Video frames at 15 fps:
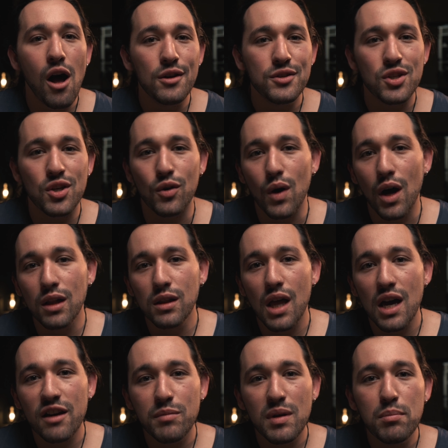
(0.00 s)
Also, a
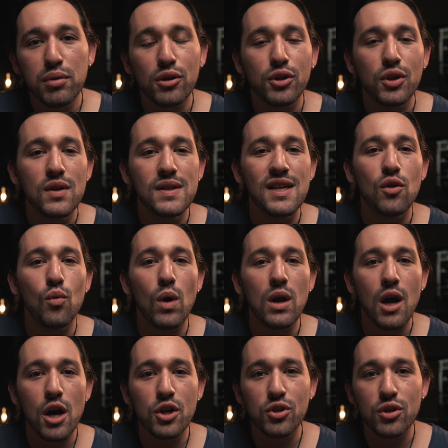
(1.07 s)
lot of people are using
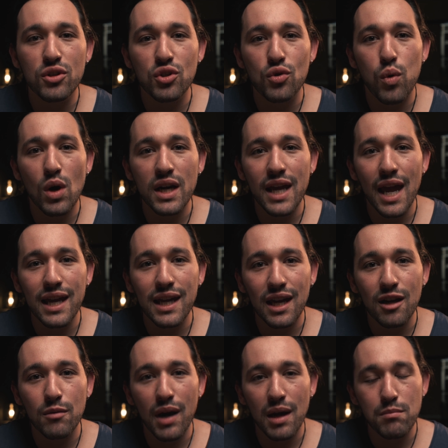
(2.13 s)
128
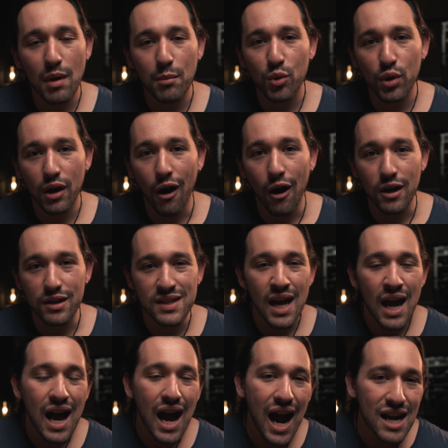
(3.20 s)
gigabyte memory cards.
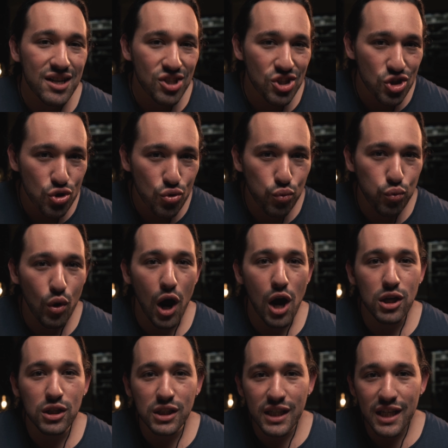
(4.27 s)
I
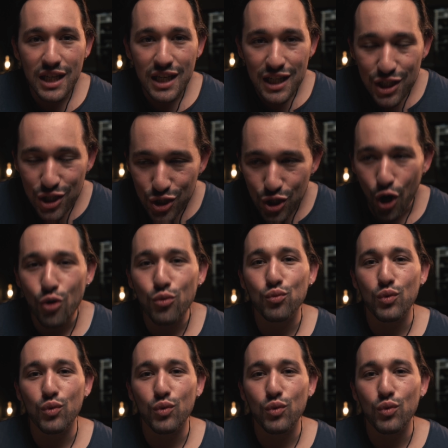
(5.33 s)
strongly don't